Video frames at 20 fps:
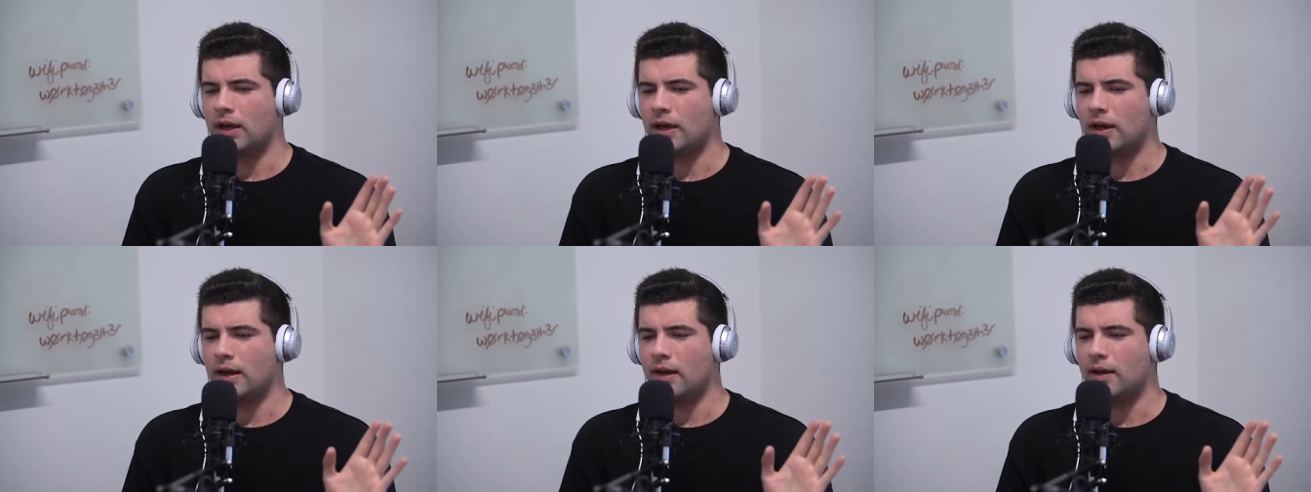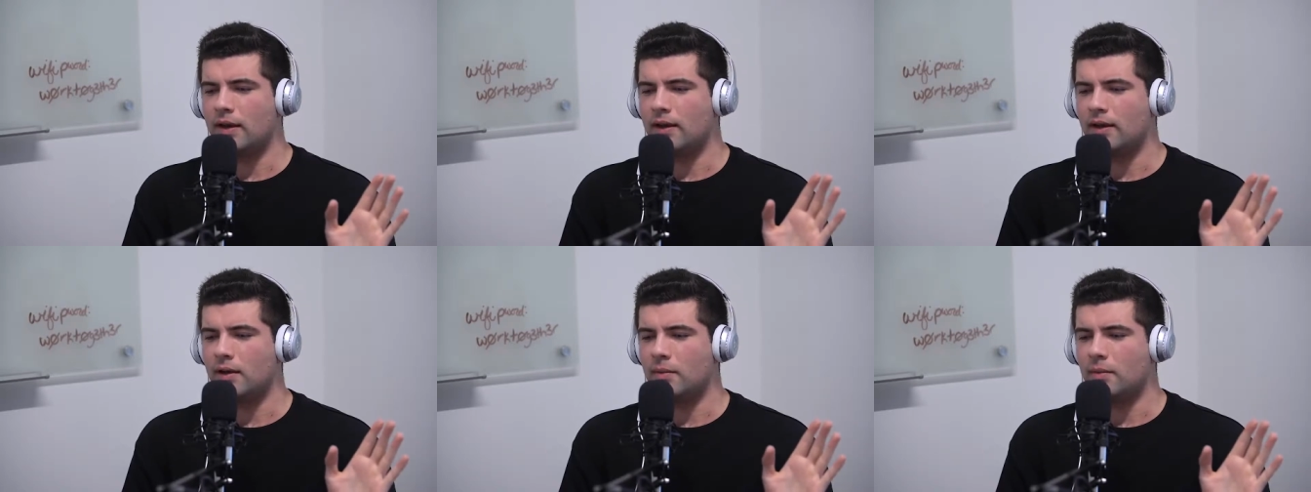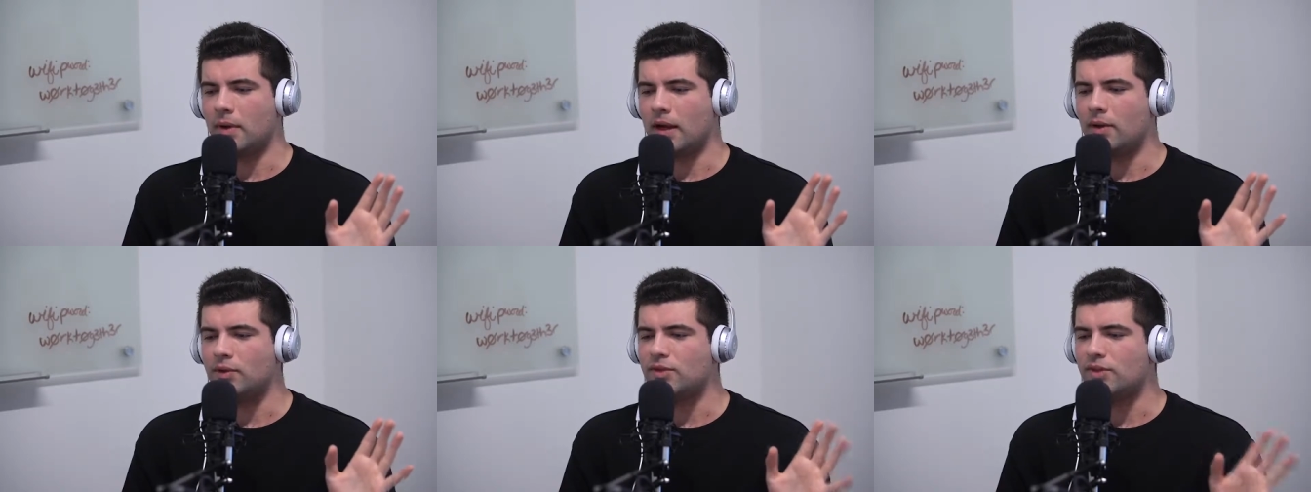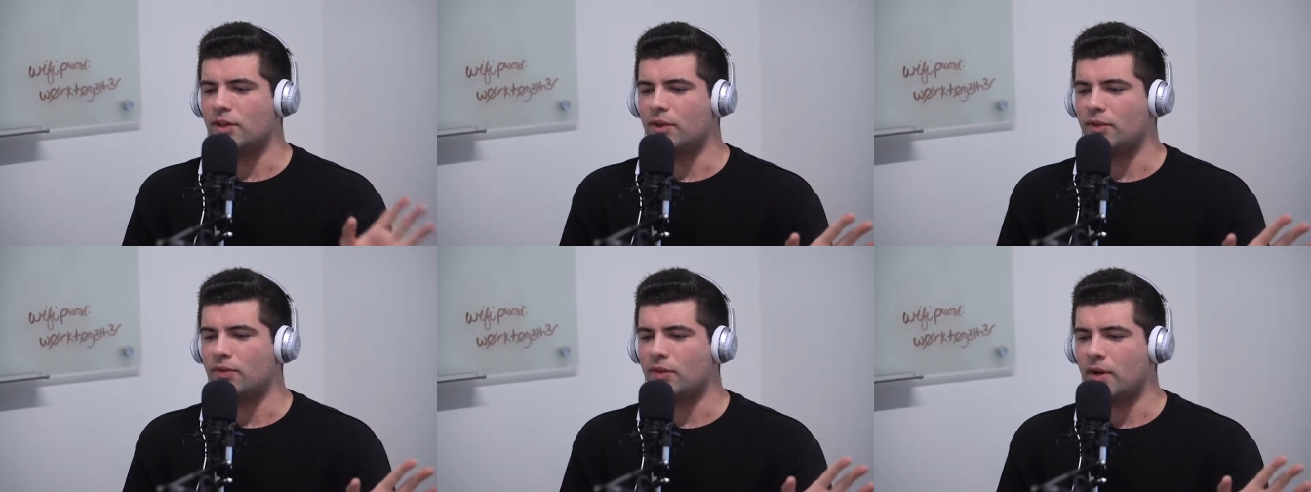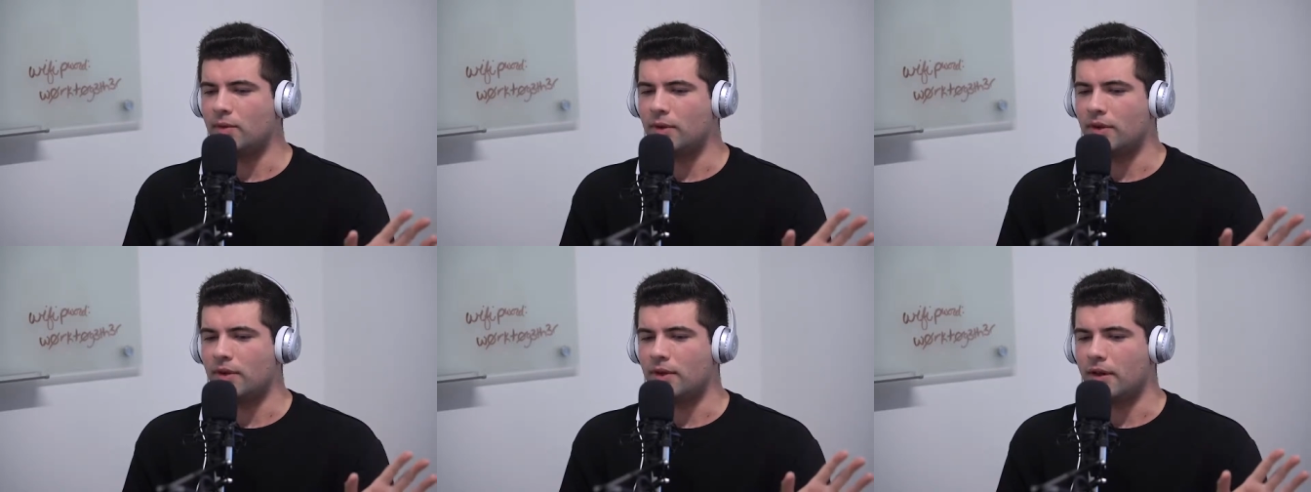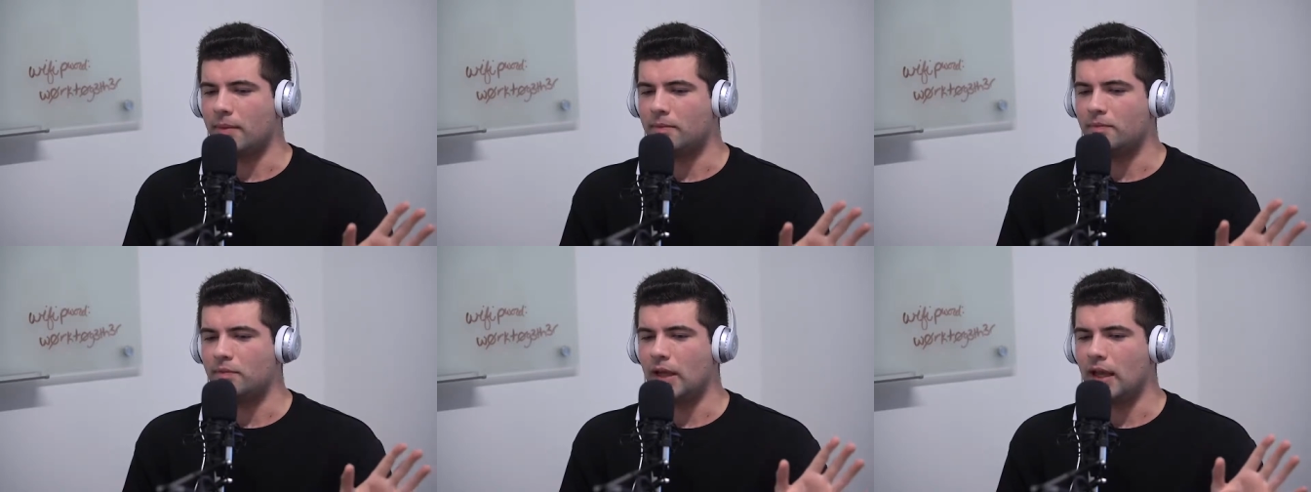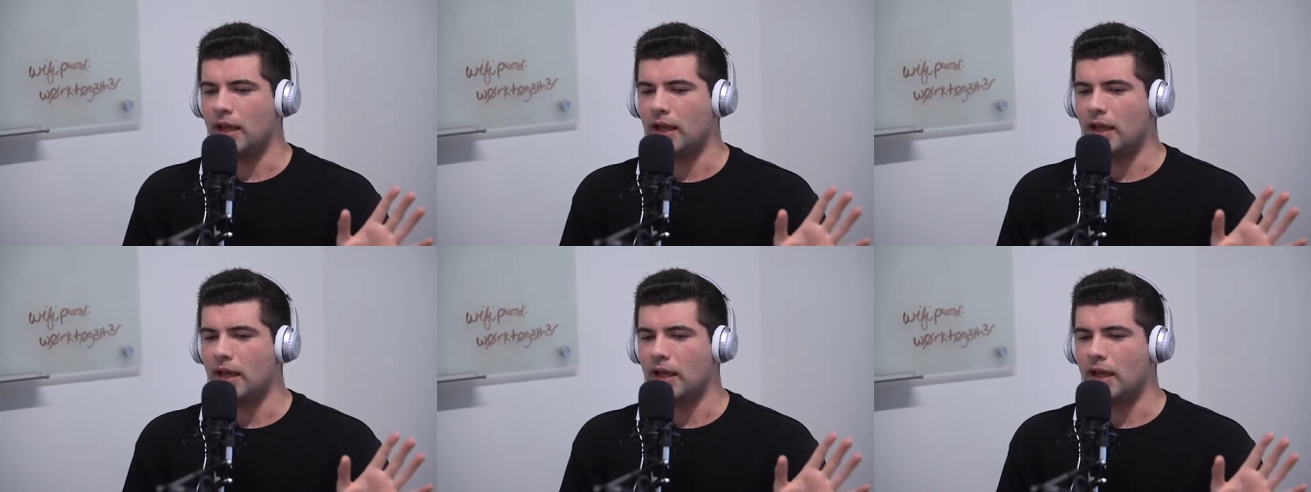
I was on the phone with him,